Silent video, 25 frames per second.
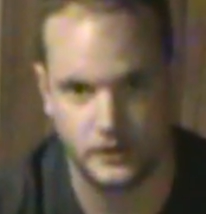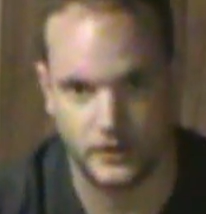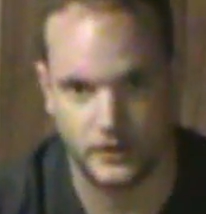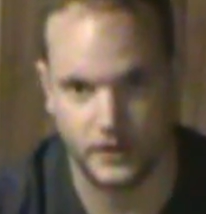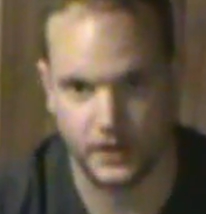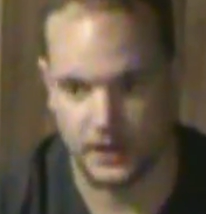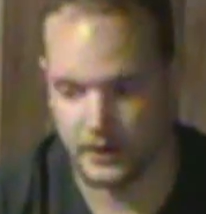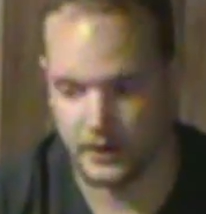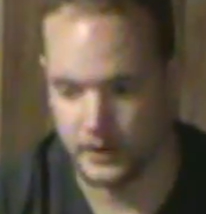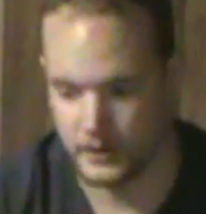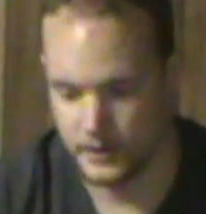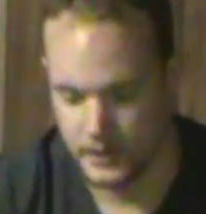
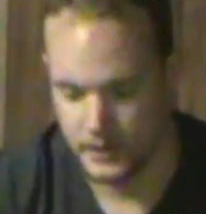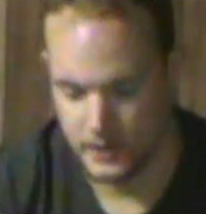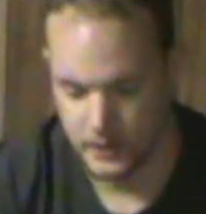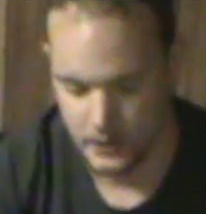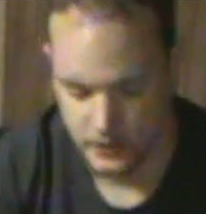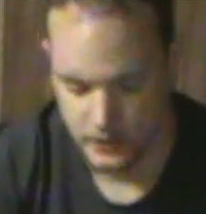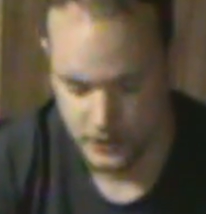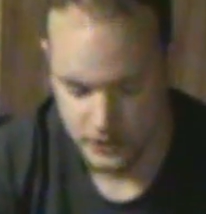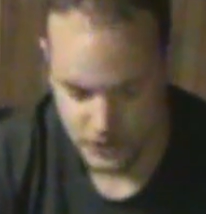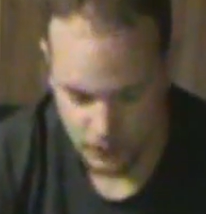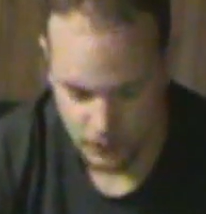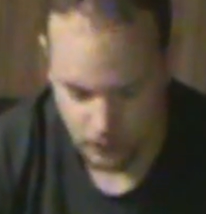Okay,
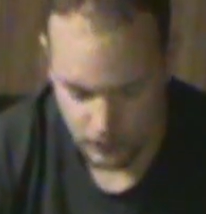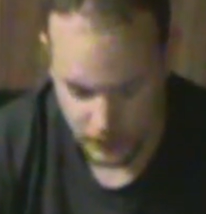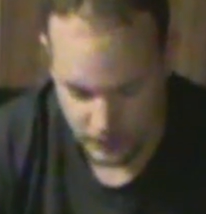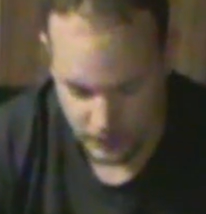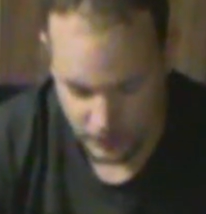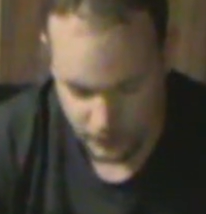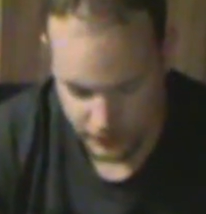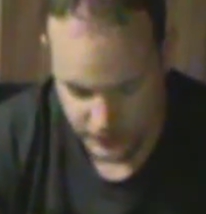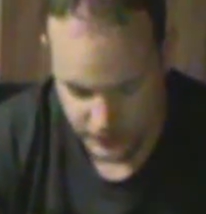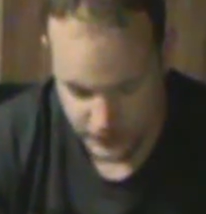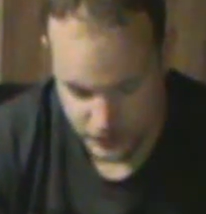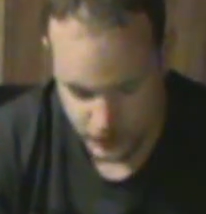so we're
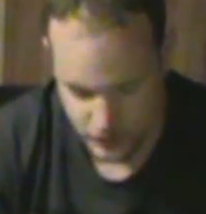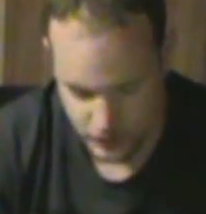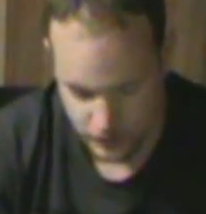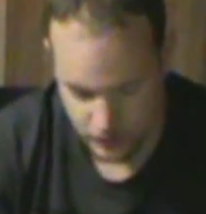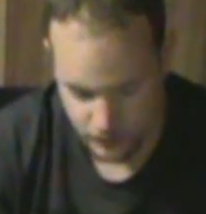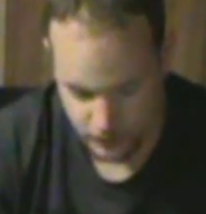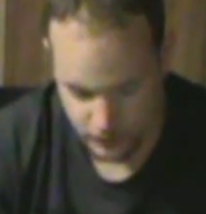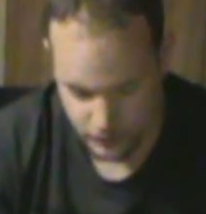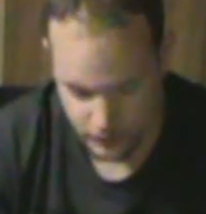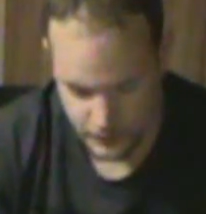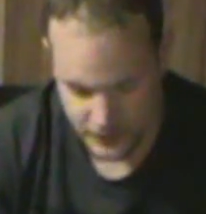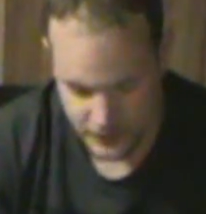going to
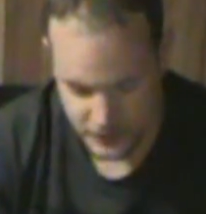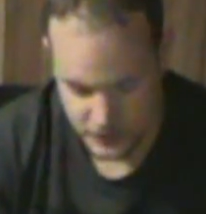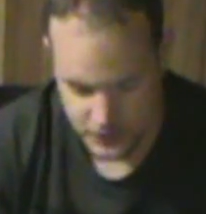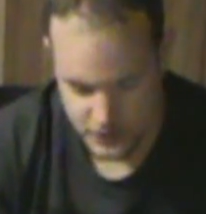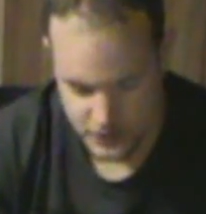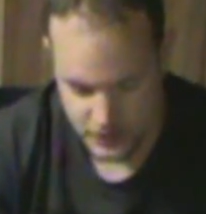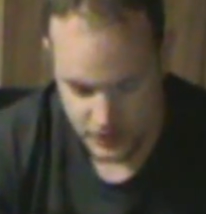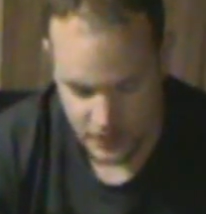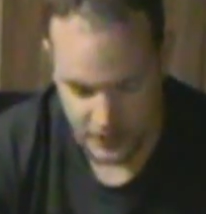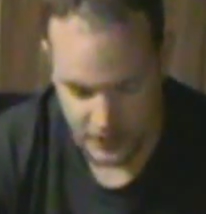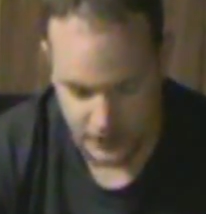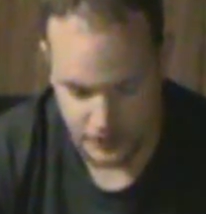go through
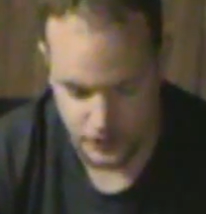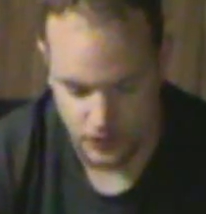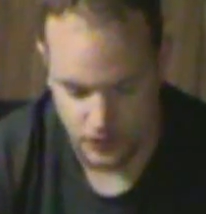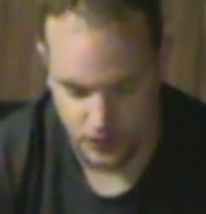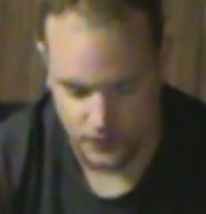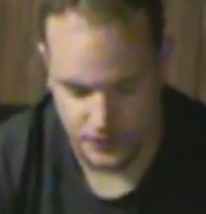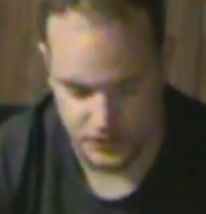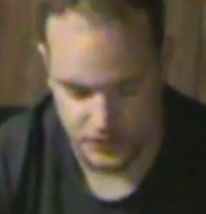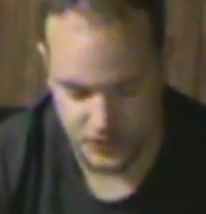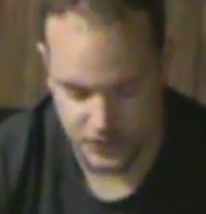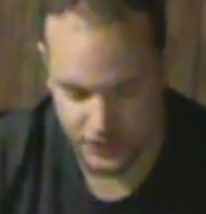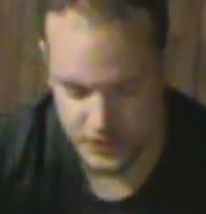this. A
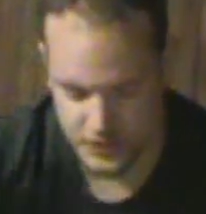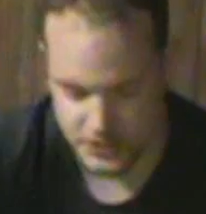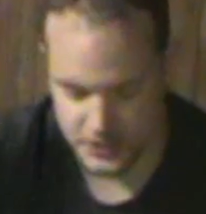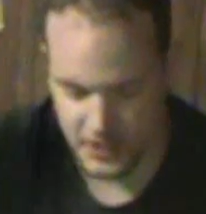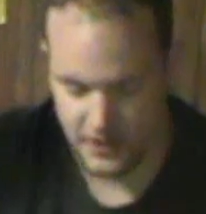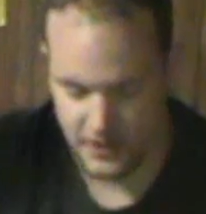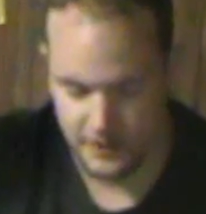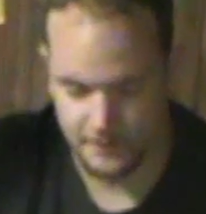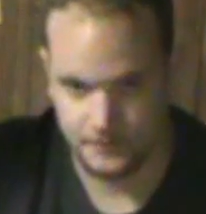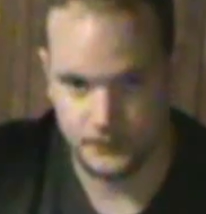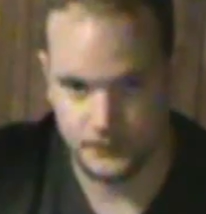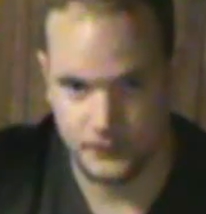2-disc
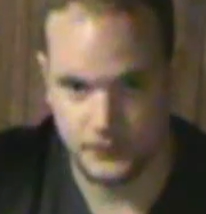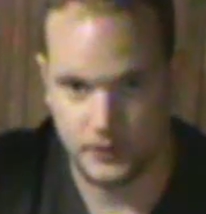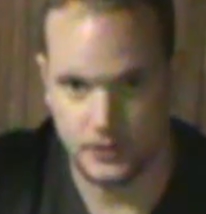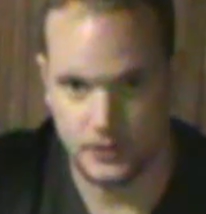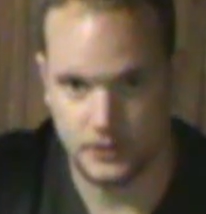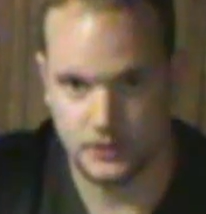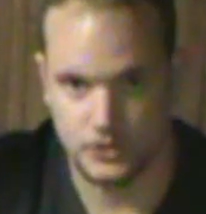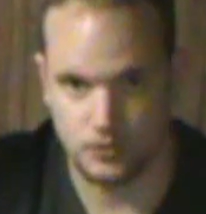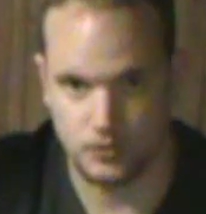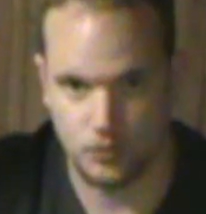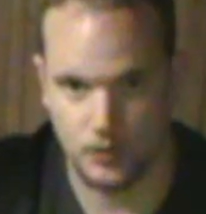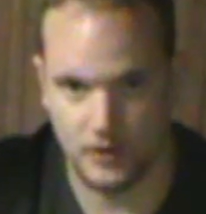set,
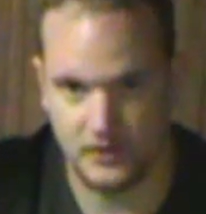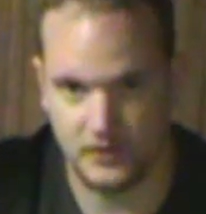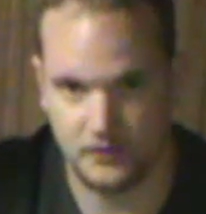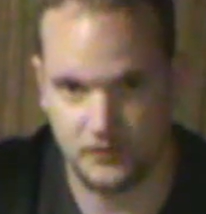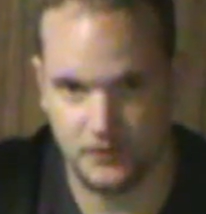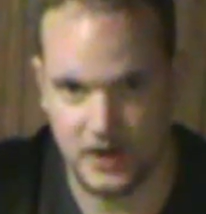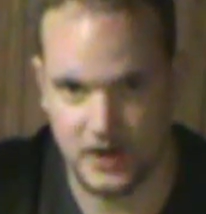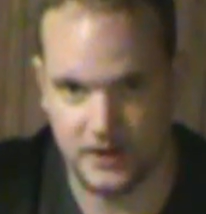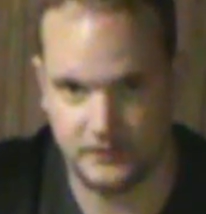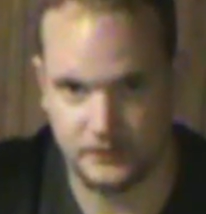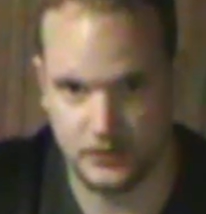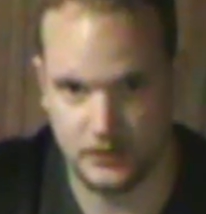
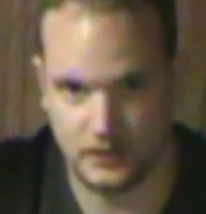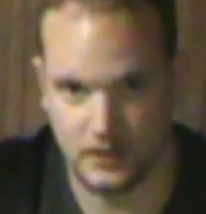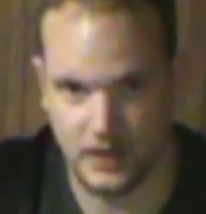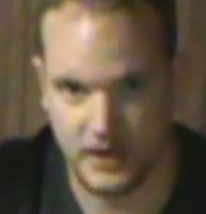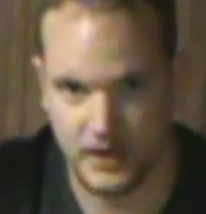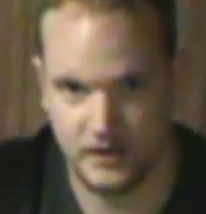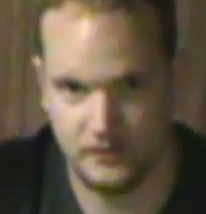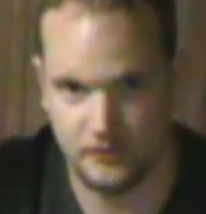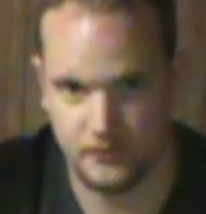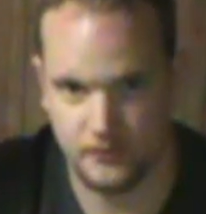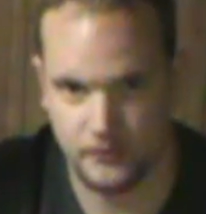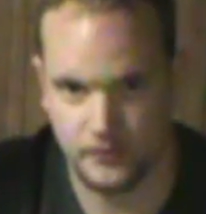25 to
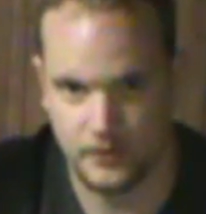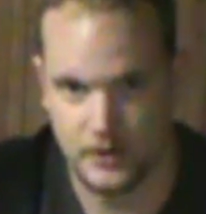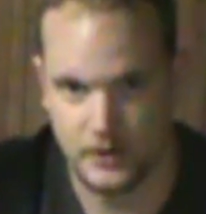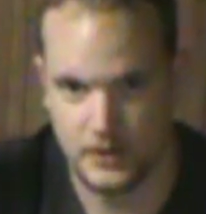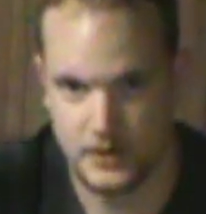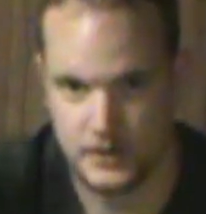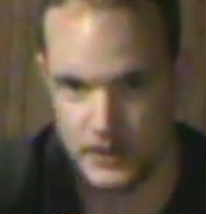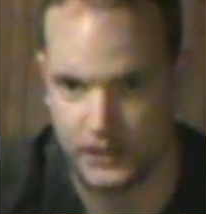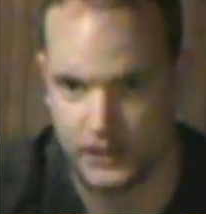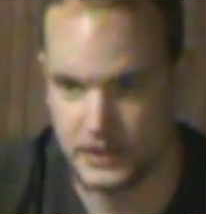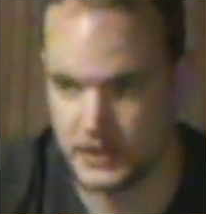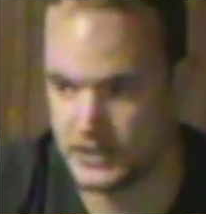life.
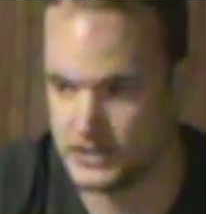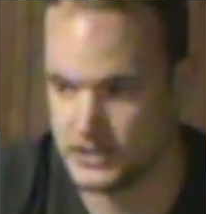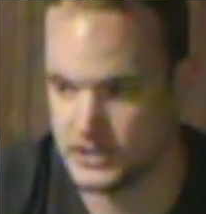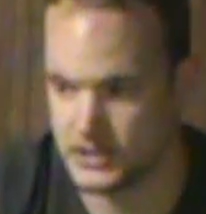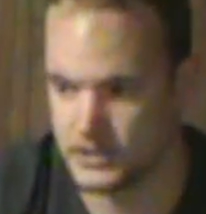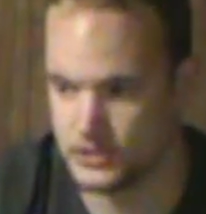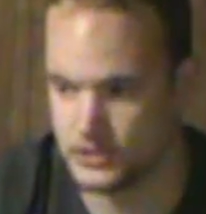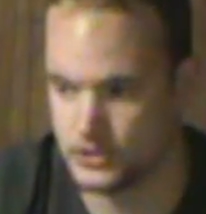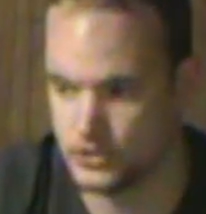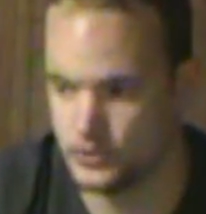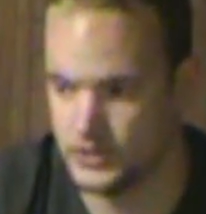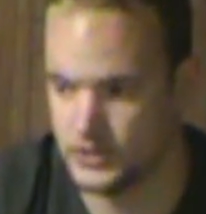It's
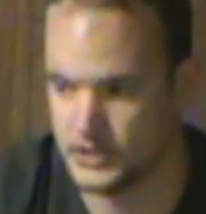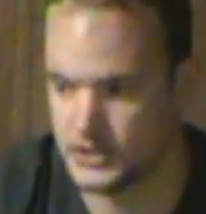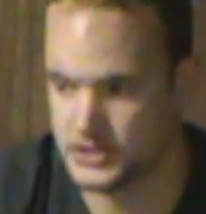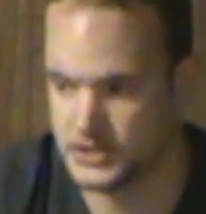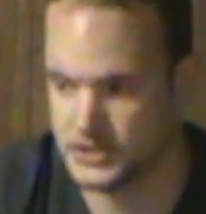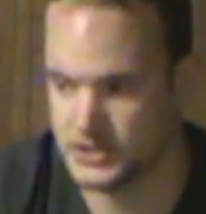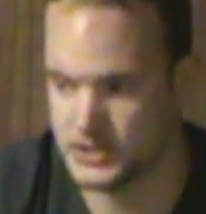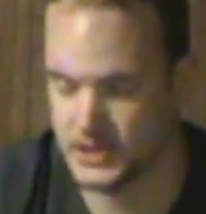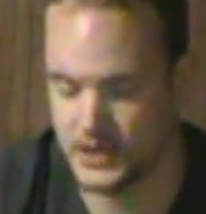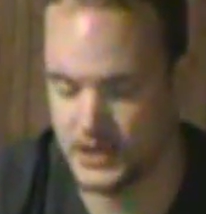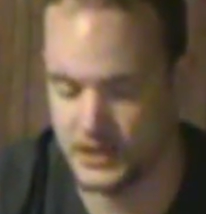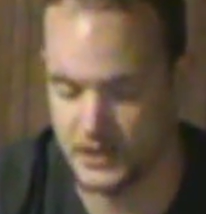a
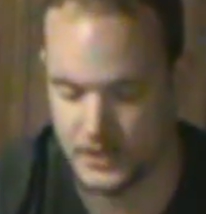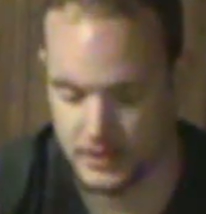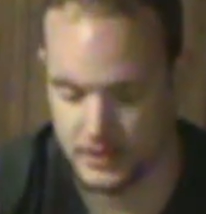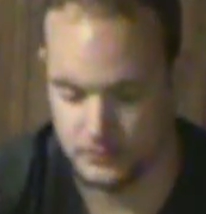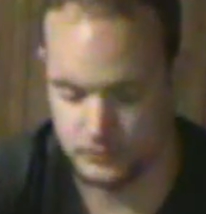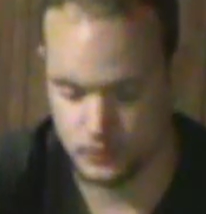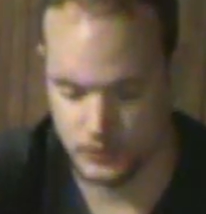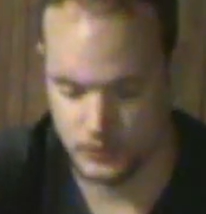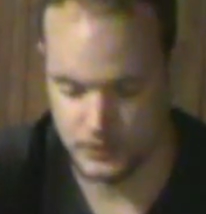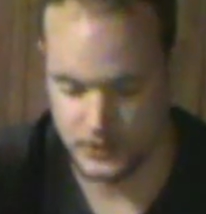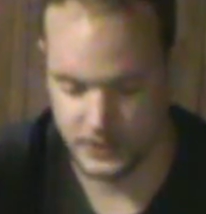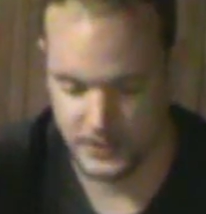2-disc set. It
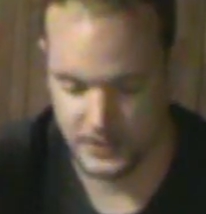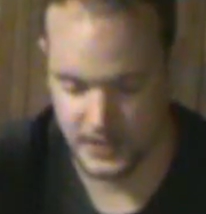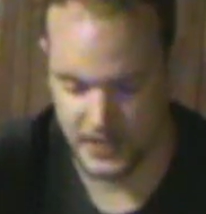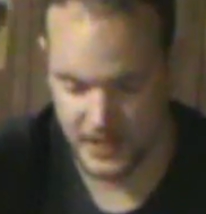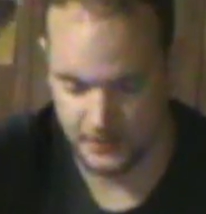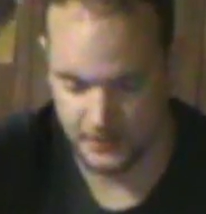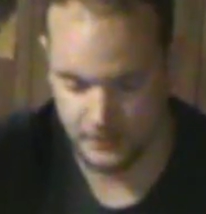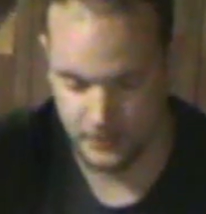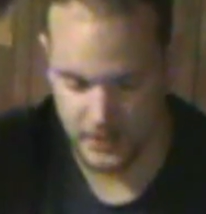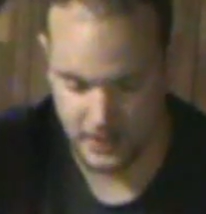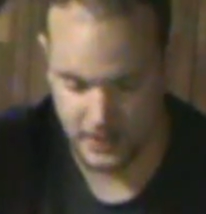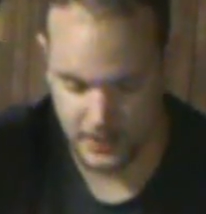comes with the
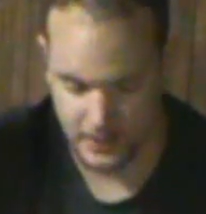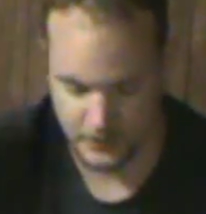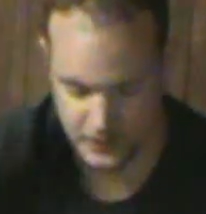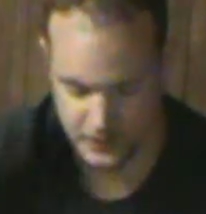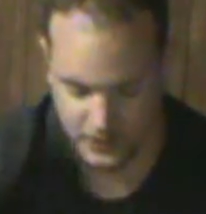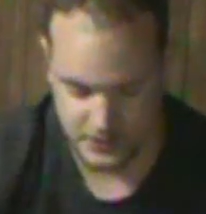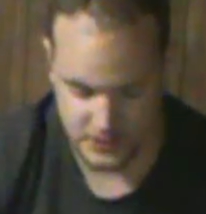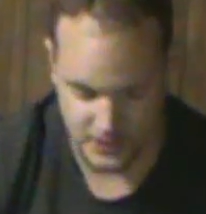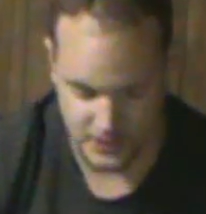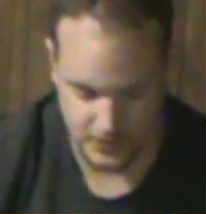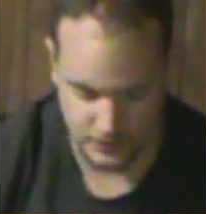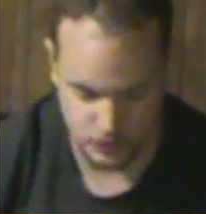game and the
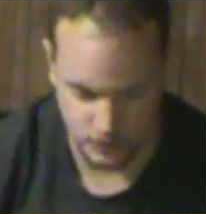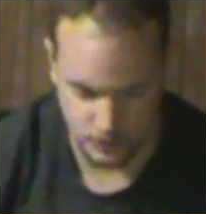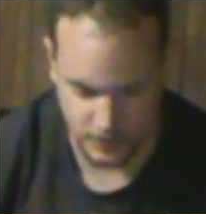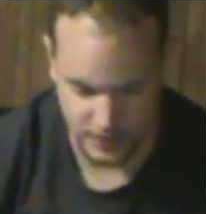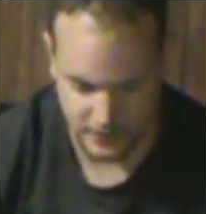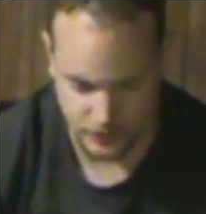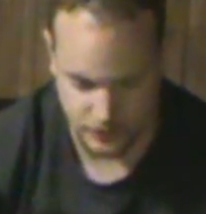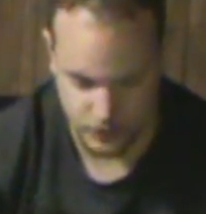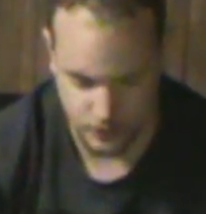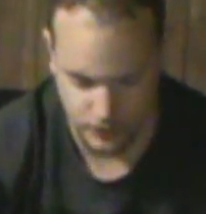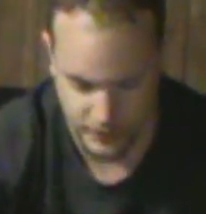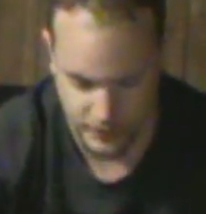
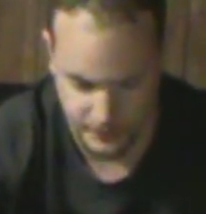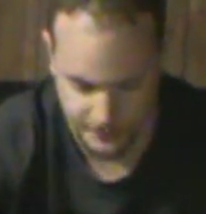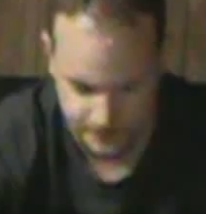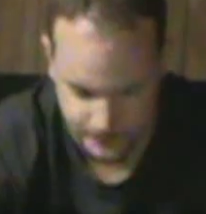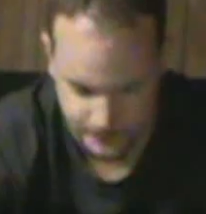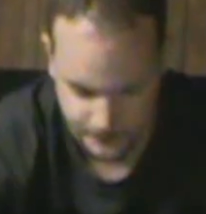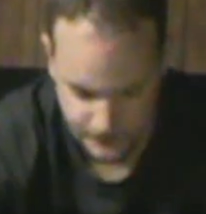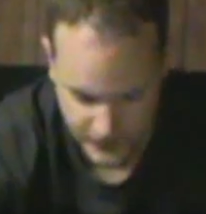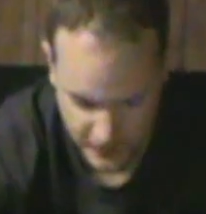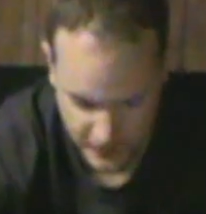soundtrack to it.